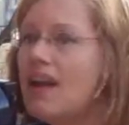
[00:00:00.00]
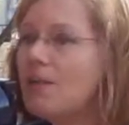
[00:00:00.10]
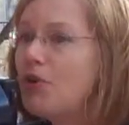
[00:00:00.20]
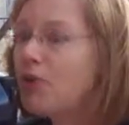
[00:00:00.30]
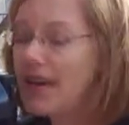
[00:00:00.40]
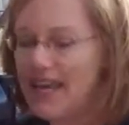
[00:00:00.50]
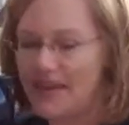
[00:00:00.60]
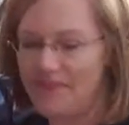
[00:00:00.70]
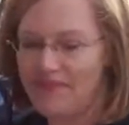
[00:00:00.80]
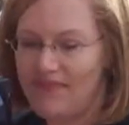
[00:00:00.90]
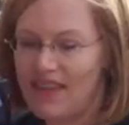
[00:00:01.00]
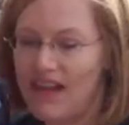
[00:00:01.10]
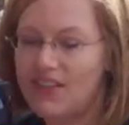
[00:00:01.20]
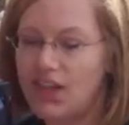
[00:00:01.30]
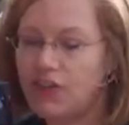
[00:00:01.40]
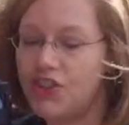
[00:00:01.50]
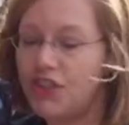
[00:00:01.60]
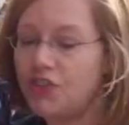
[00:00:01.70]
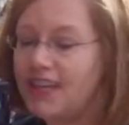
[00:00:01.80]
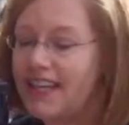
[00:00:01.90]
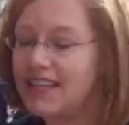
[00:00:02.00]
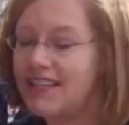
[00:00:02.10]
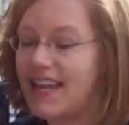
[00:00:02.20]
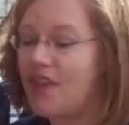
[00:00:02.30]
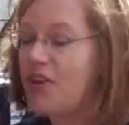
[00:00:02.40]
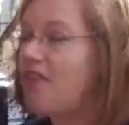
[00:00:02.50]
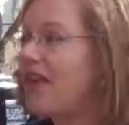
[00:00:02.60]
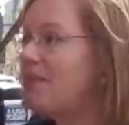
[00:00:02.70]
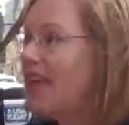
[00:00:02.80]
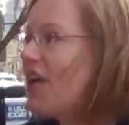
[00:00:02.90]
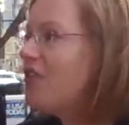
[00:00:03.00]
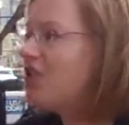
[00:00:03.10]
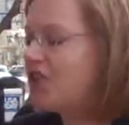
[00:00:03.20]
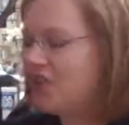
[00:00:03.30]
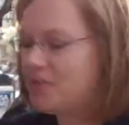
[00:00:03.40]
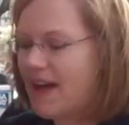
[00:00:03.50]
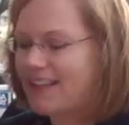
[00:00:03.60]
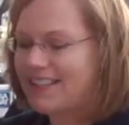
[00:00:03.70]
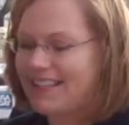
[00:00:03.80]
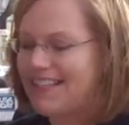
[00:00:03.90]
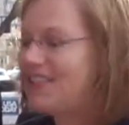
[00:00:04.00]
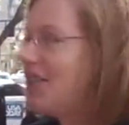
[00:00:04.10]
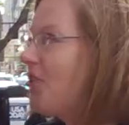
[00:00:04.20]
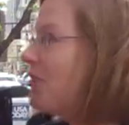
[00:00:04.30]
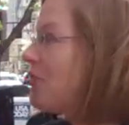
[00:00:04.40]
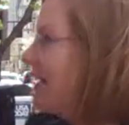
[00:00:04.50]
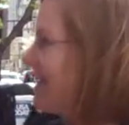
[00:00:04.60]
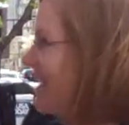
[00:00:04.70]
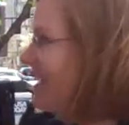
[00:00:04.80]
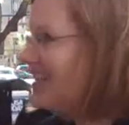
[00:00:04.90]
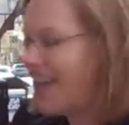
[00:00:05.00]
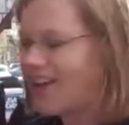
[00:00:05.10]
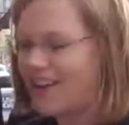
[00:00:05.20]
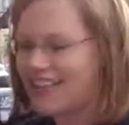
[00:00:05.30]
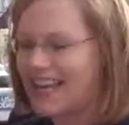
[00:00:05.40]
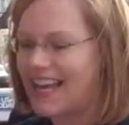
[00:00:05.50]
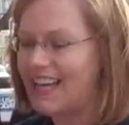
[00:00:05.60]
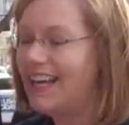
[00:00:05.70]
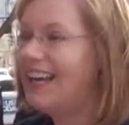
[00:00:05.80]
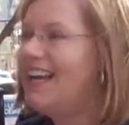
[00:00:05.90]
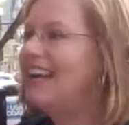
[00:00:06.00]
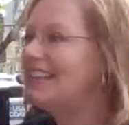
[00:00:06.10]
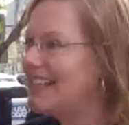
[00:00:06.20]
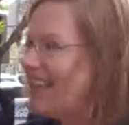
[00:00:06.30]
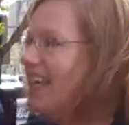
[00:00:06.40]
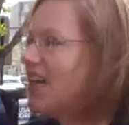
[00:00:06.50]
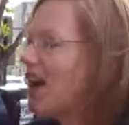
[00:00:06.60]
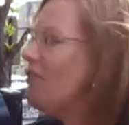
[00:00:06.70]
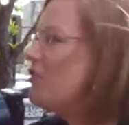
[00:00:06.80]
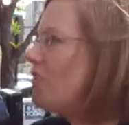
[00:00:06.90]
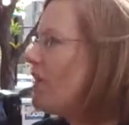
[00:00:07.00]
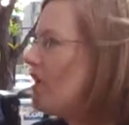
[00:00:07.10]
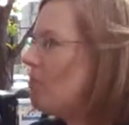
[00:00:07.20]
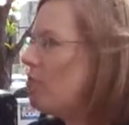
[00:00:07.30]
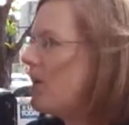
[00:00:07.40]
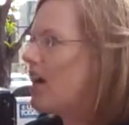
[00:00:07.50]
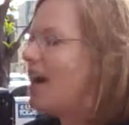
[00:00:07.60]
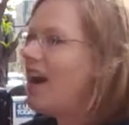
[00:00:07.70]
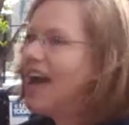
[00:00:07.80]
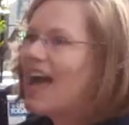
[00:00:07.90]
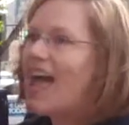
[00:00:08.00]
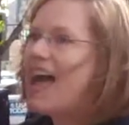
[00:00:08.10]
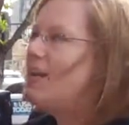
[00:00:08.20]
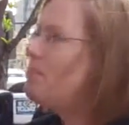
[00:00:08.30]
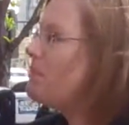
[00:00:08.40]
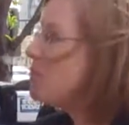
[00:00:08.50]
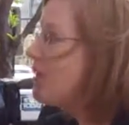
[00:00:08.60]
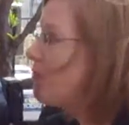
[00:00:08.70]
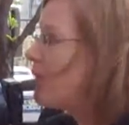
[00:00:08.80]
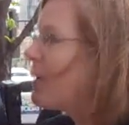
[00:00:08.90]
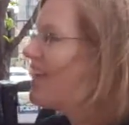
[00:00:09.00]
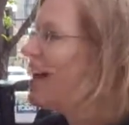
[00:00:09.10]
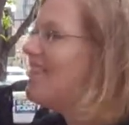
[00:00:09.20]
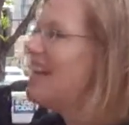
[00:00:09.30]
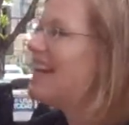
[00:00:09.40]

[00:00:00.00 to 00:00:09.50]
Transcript: Number three, Adult children can stay on their family health insurance policies until they're 26, like Paul said. Plus they get coverage from their employer. And between 45